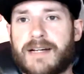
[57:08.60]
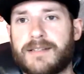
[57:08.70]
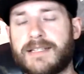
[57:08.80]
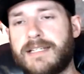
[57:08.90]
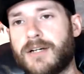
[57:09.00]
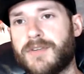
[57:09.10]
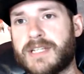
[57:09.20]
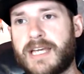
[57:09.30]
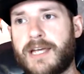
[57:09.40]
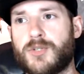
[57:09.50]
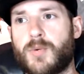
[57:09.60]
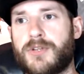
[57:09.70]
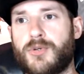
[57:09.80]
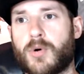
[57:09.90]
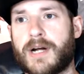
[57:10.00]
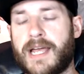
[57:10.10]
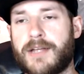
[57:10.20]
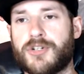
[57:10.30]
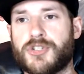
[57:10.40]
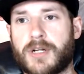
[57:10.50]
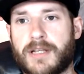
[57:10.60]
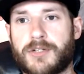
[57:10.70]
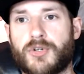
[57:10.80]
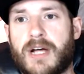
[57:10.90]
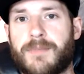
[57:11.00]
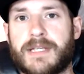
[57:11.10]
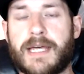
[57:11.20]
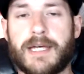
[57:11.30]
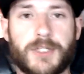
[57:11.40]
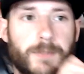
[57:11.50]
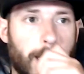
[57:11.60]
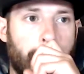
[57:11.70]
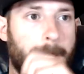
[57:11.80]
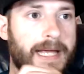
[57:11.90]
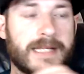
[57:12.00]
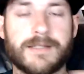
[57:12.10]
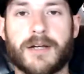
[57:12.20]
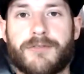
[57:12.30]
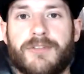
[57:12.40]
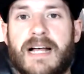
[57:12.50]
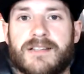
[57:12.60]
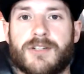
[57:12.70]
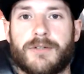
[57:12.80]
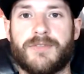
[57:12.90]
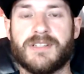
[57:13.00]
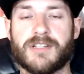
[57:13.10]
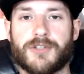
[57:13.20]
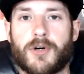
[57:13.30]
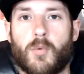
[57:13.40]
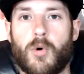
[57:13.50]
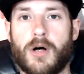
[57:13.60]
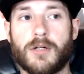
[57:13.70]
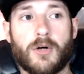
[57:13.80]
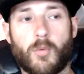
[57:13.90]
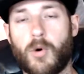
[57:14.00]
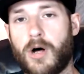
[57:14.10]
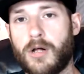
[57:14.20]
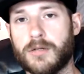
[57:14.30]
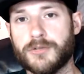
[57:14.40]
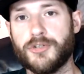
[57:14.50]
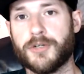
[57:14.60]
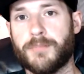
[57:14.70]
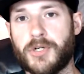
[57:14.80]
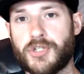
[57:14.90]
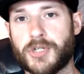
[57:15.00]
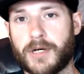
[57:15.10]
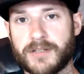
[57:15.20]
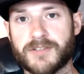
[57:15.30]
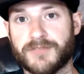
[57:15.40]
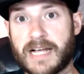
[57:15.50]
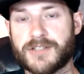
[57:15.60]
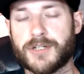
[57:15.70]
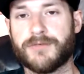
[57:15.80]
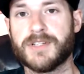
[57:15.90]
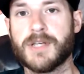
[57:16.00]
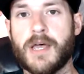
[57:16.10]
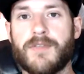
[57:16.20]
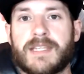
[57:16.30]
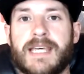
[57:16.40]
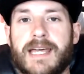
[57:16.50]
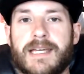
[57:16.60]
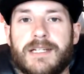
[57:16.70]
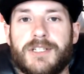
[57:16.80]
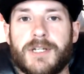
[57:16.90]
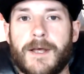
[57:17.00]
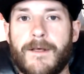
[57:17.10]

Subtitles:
lean on the cage with your hand. You're just not allowed to grab the cage, but it's not a flat surface. It's not a wall. A wall you could push on. It's a flat surface. The cage